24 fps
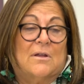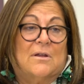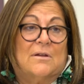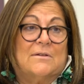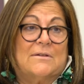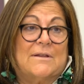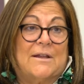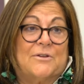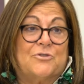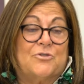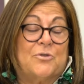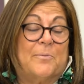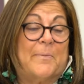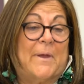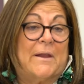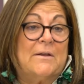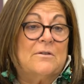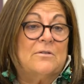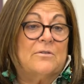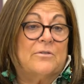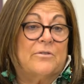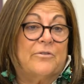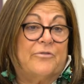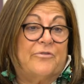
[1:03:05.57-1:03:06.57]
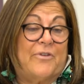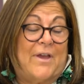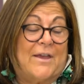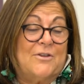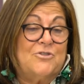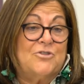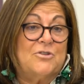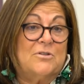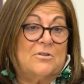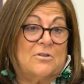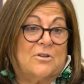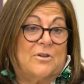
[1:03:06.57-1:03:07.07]
detrimental the
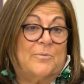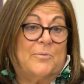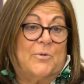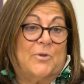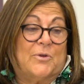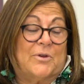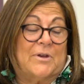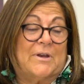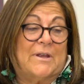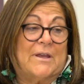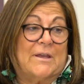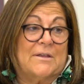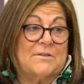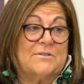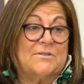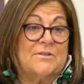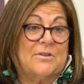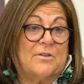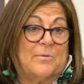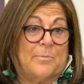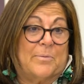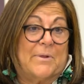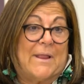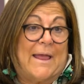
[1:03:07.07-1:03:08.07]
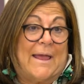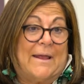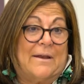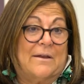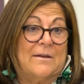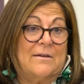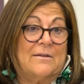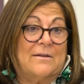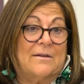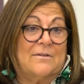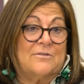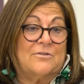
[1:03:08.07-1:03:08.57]
fashion community is to the
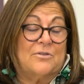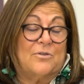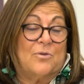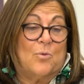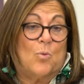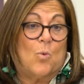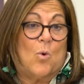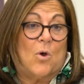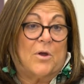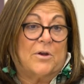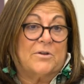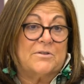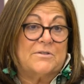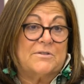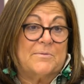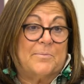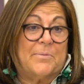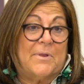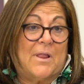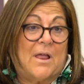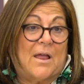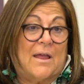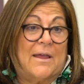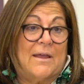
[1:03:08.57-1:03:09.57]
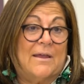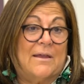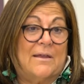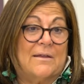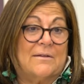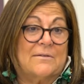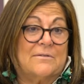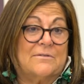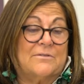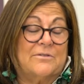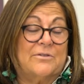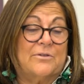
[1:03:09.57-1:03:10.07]
planet and to the water supply
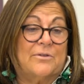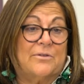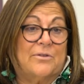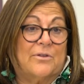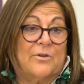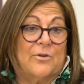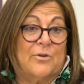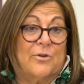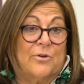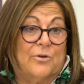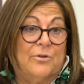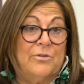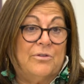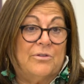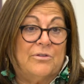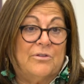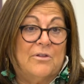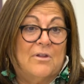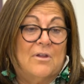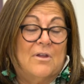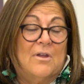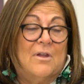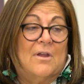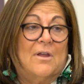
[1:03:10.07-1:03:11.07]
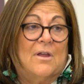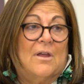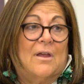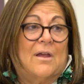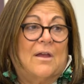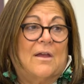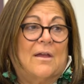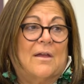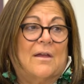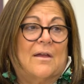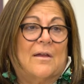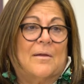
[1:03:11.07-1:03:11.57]
and to the earth.
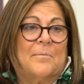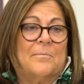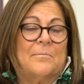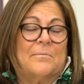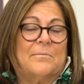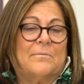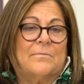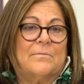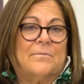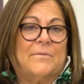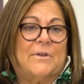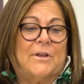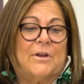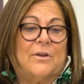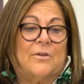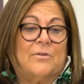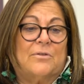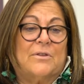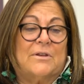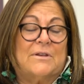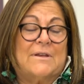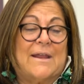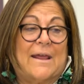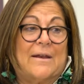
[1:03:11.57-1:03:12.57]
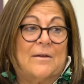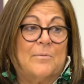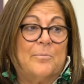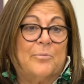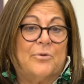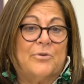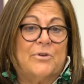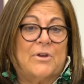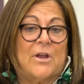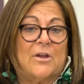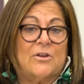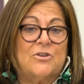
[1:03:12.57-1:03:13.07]
You know, the denim
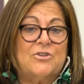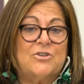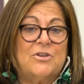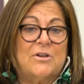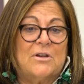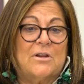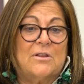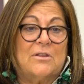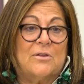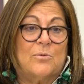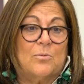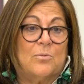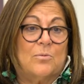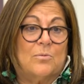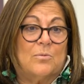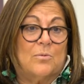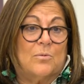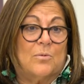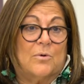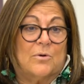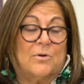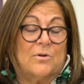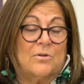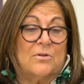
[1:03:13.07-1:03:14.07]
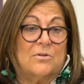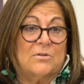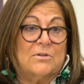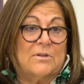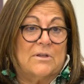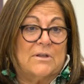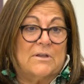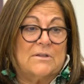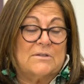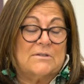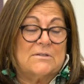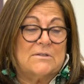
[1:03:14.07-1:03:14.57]
production in the world
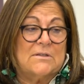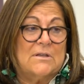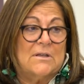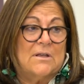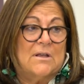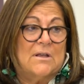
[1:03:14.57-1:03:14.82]
is,